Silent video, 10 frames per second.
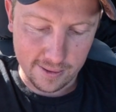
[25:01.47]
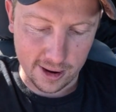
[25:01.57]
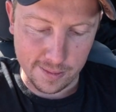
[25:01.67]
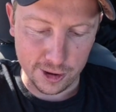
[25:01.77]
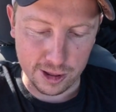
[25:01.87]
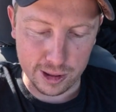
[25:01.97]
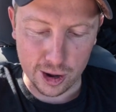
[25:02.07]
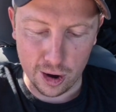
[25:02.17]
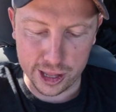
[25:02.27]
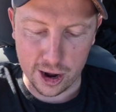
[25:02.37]
We're going to put some
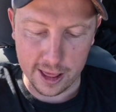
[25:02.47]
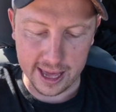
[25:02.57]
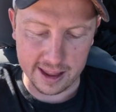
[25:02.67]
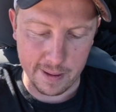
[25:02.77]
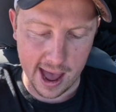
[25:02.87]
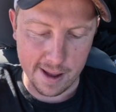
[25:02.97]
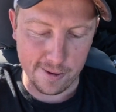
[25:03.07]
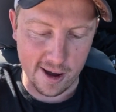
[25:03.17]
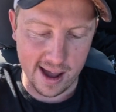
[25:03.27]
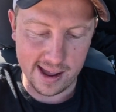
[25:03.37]
sauce on this bad
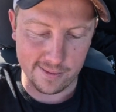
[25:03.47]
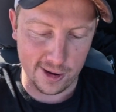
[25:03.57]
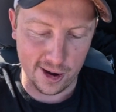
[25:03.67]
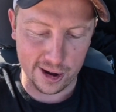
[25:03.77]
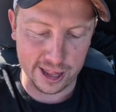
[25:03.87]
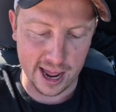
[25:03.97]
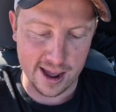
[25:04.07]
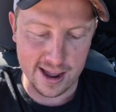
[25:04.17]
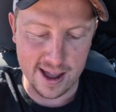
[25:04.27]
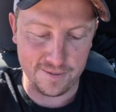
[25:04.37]
boy, and we're going to
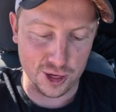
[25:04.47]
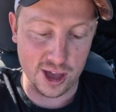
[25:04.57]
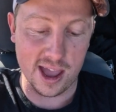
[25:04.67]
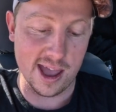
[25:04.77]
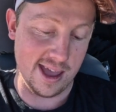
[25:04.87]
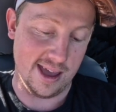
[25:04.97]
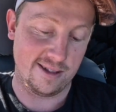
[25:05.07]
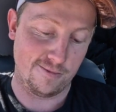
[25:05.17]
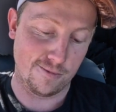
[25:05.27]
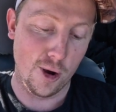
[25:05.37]
see if she
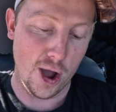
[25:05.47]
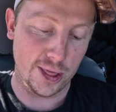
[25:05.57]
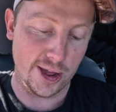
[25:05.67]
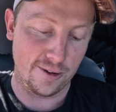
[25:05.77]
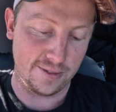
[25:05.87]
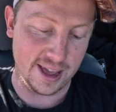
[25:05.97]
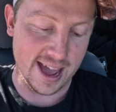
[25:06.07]
is worthy of